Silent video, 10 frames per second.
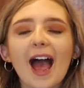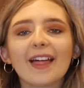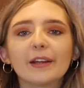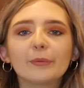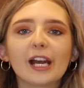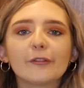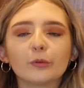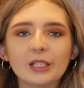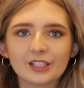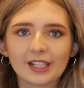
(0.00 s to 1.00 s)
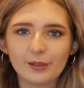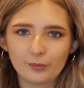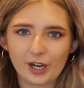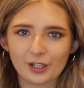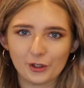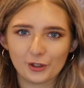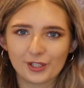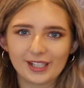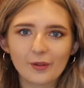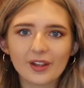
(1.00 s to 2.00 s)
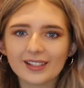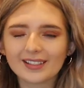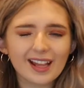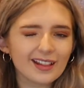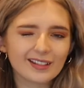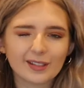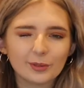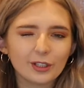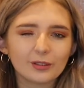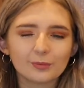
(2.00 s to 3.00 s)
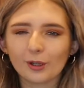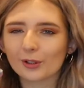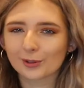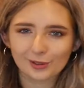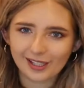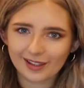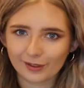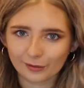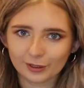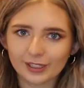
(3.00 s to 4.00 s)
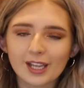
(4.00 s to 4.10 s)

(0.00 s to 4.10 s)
And then we have reach and impressions. Now they're slightly similar, but also slightly different.